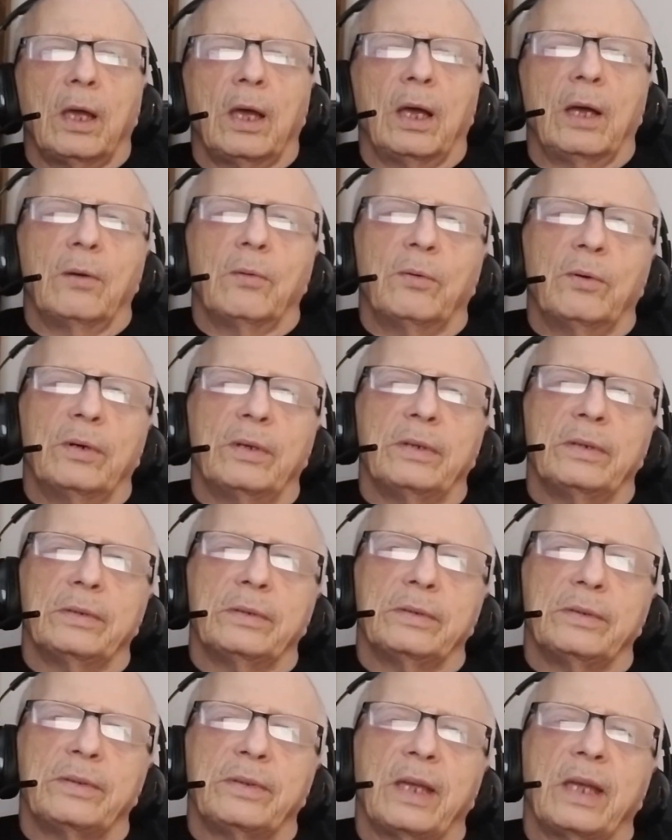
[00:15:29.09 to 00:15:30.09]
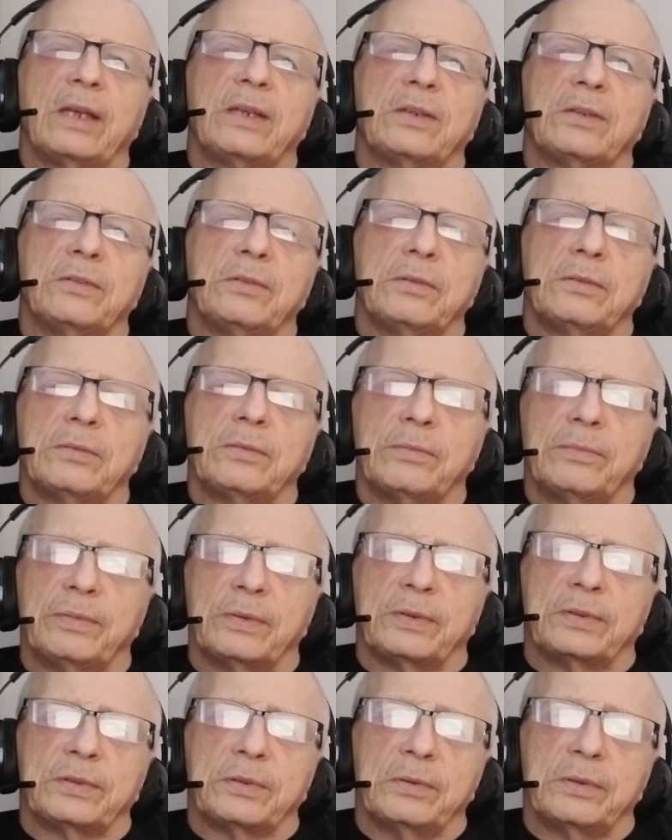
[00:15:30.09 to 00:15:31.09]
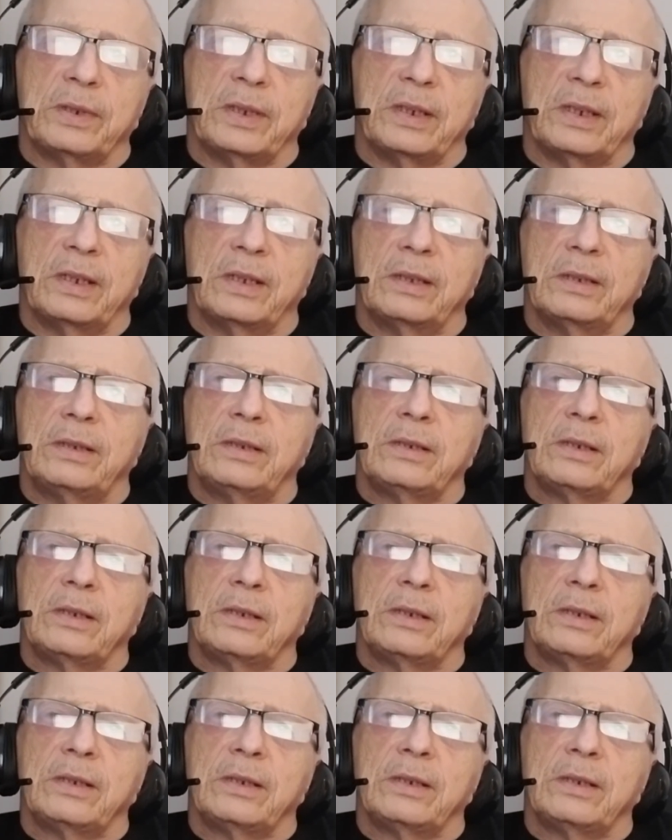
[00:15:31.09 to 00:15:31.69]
I want to thank you for tuning in